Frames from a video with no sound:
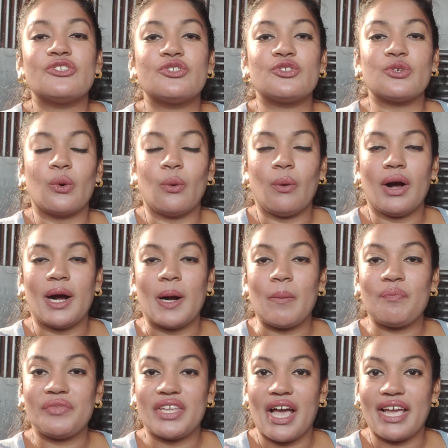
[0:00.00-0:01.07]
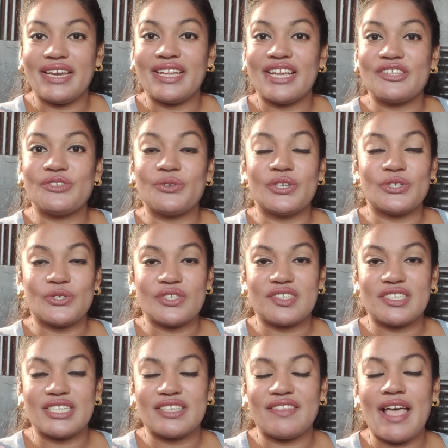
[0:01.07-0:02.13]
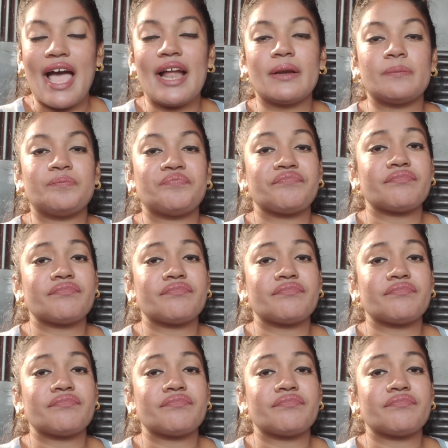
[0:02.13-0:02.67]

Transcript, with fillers: so um, yeah in case you're interested in that